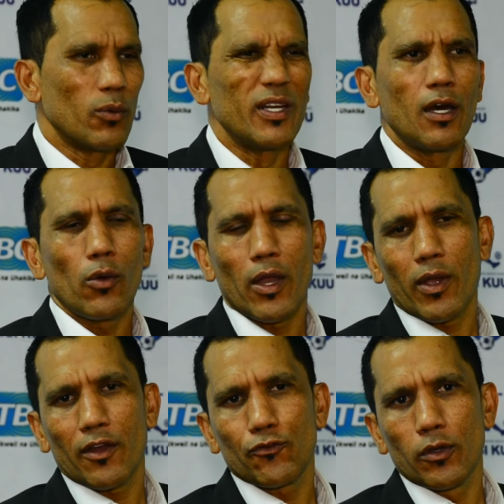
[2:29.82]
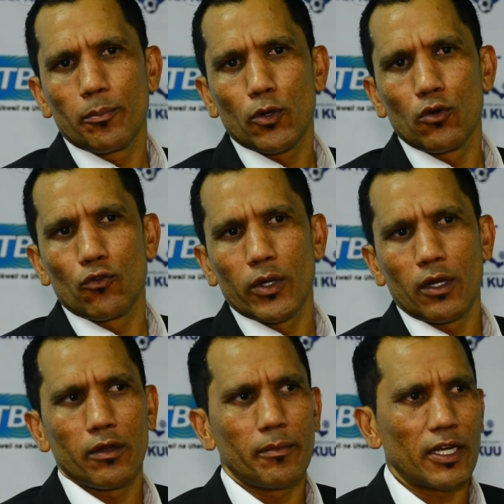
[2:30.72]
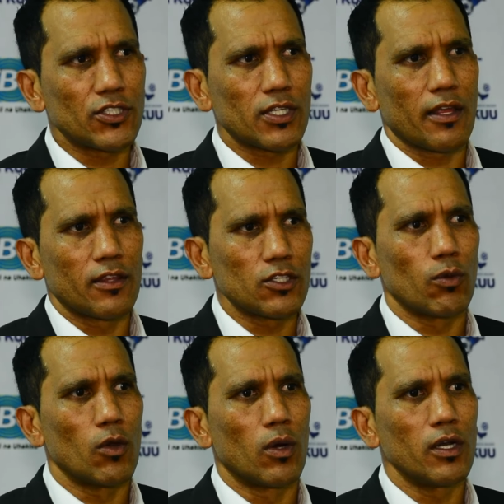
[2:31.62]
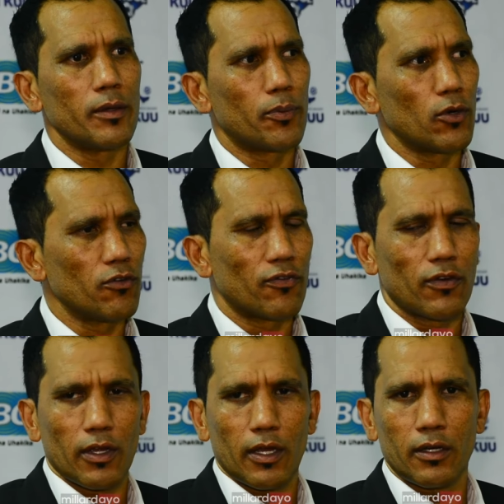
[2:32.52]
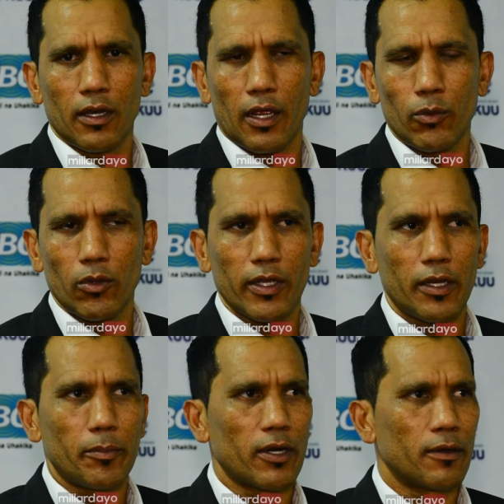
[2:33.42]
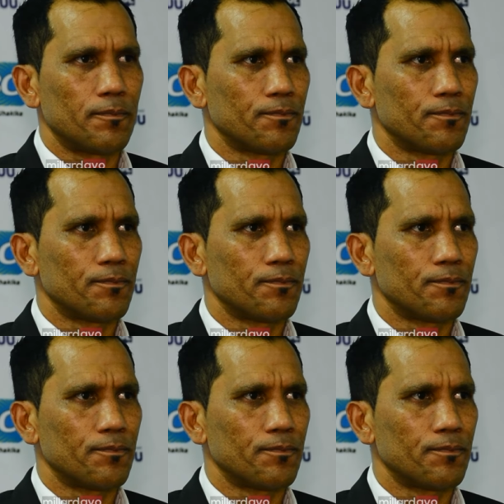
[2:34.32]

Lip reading: we know where we have to improve. We know in matches like this we will improve and we will get better.